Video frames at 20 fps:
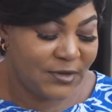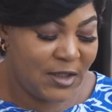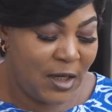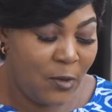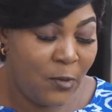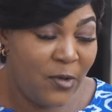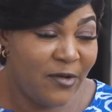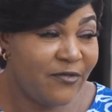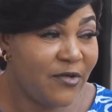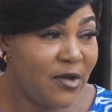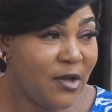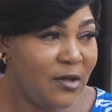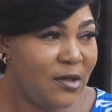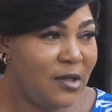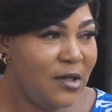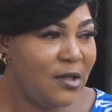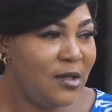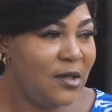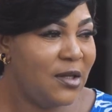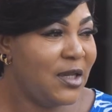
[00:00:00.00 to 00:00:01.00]
However,
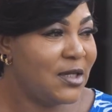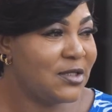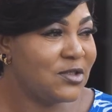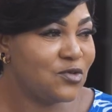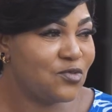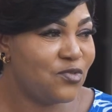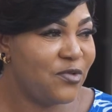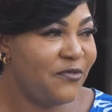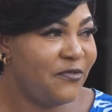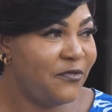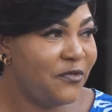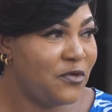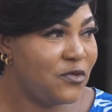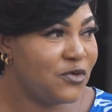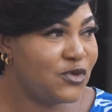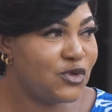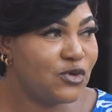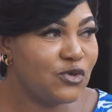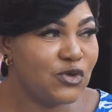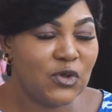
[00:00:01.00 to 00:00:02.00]
he has
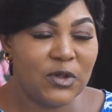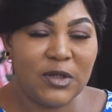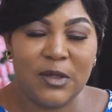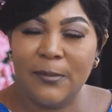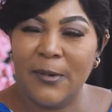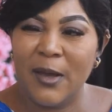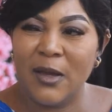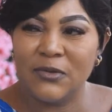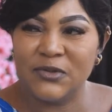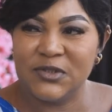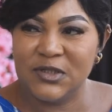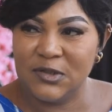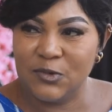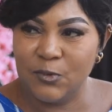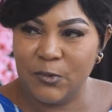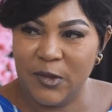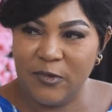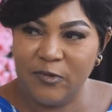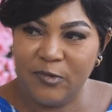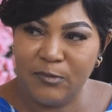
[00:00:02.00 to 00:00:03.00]
refused to talk about it
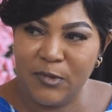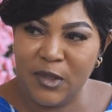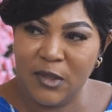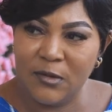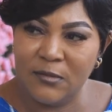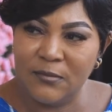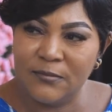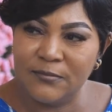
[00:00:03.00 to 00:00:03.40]
with me.